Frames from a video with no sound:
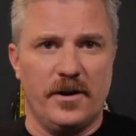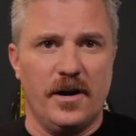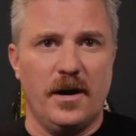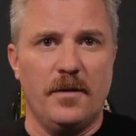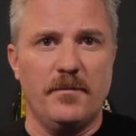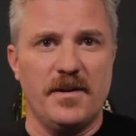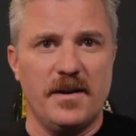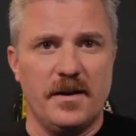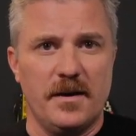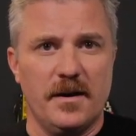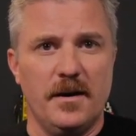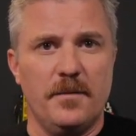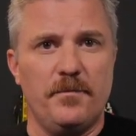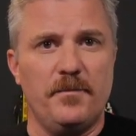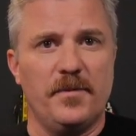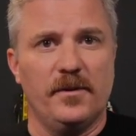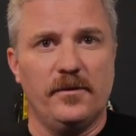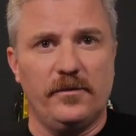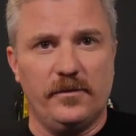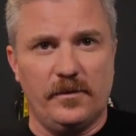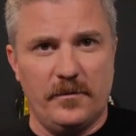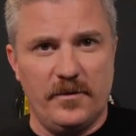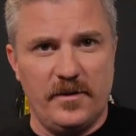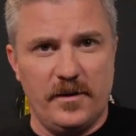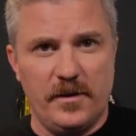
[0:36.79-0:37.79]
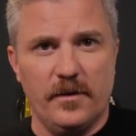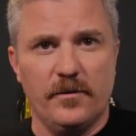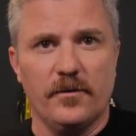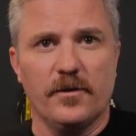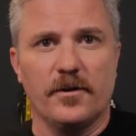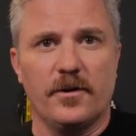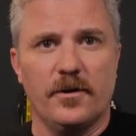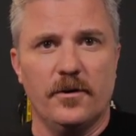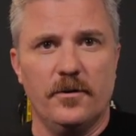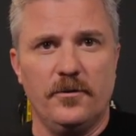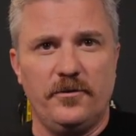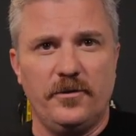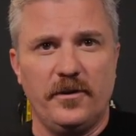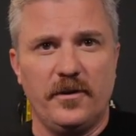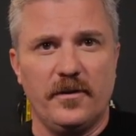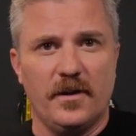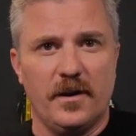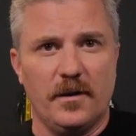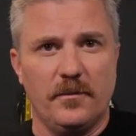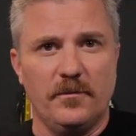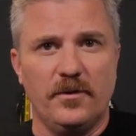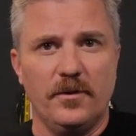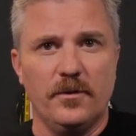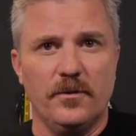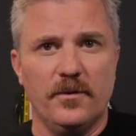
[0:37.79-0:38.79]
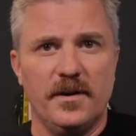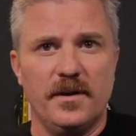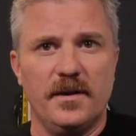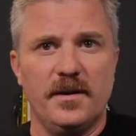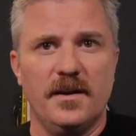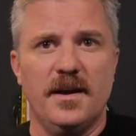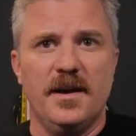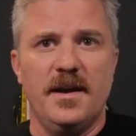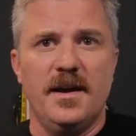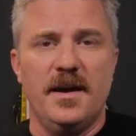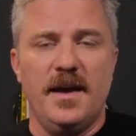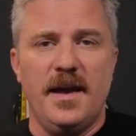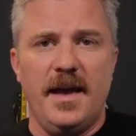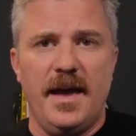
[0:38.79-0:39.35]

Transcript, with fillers: coming up in some of the other coaching that I'm doing